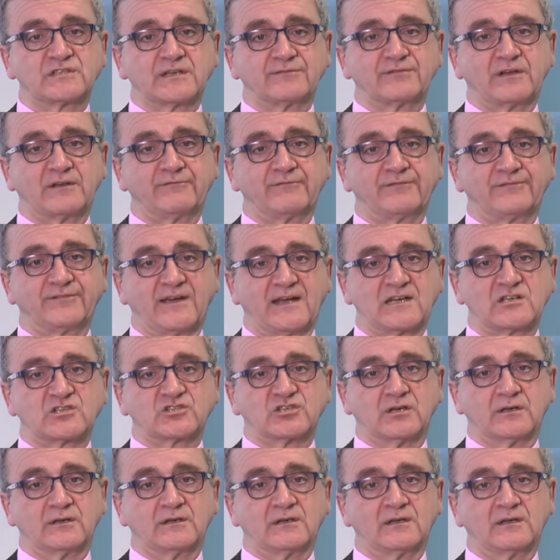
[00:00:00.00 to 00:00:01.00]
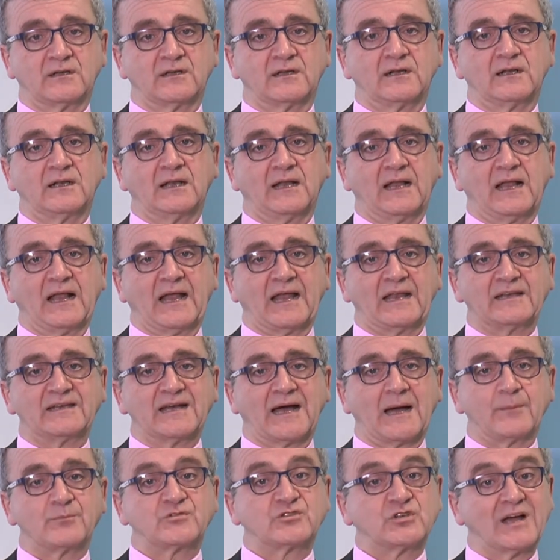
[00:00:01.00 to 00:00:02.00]
of infection and
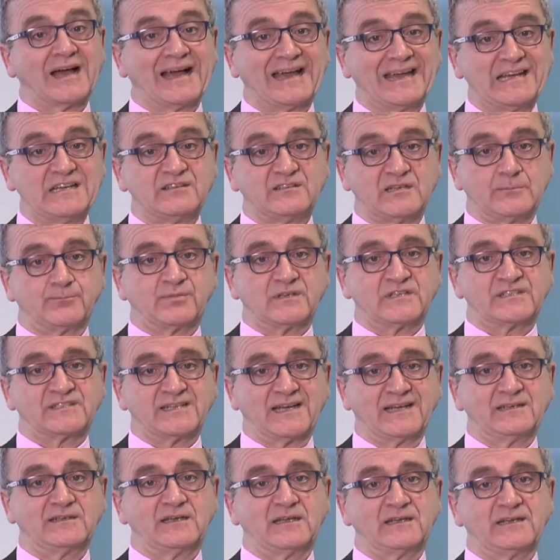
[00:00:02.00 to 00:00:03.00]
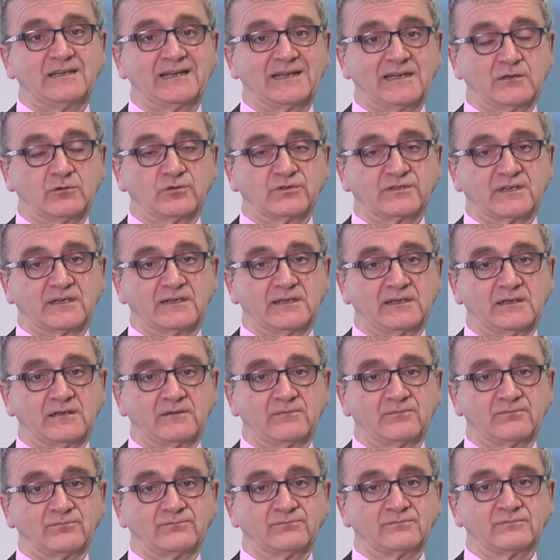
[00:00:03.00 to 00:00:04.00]
up to 80% in the elderly.
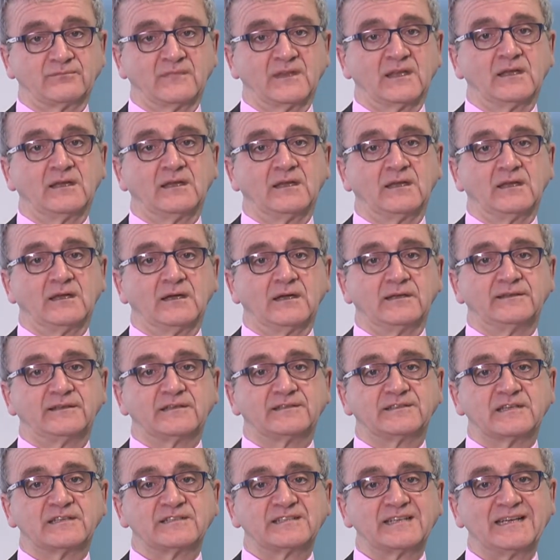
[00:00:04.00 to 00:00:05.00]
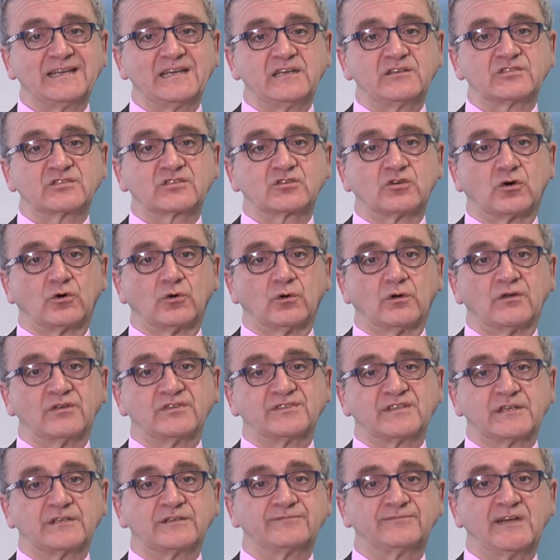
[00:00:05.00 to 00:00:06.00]
The disease
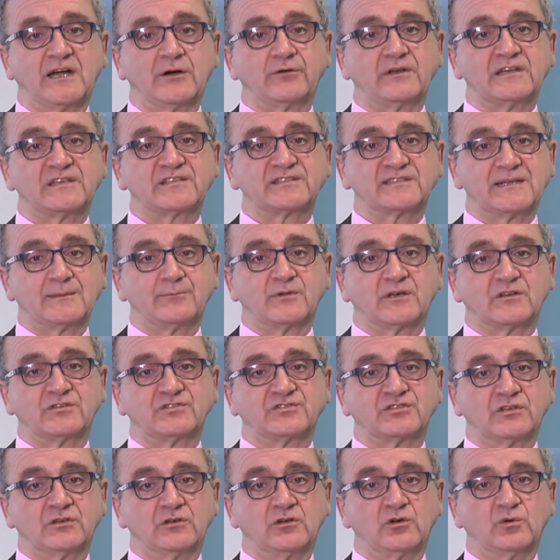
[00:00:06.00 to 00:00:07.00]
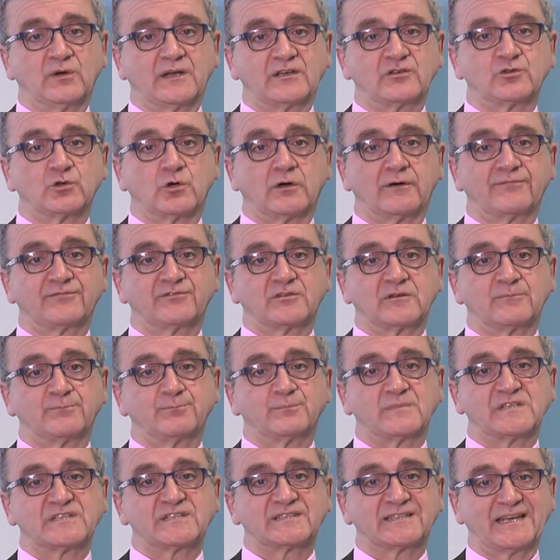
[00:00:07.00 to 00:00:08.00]
caused is very similar to and often
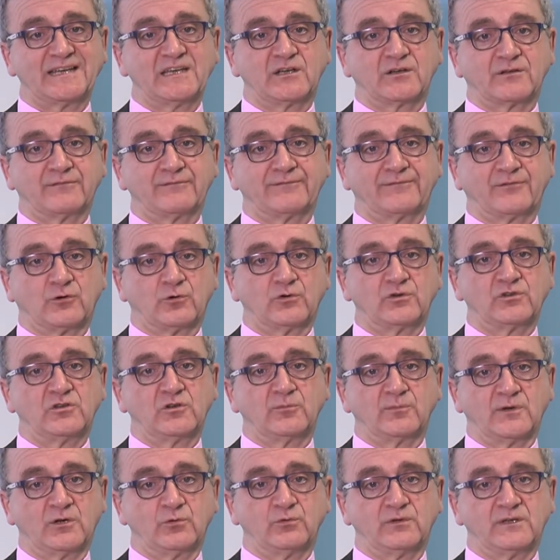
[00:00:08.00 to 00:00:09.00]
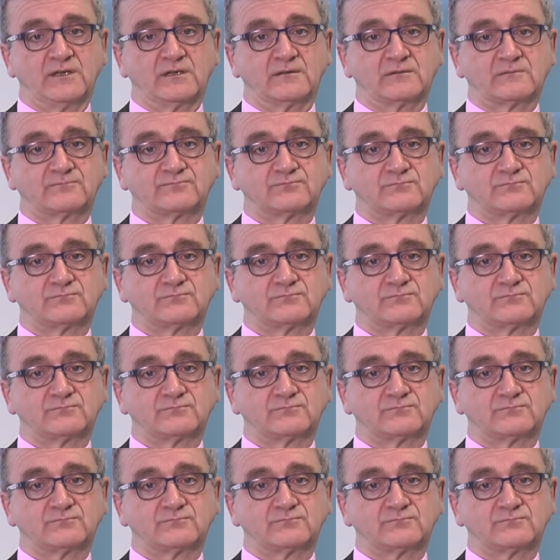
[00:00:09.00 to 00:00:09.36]
mistaken for pneumonia.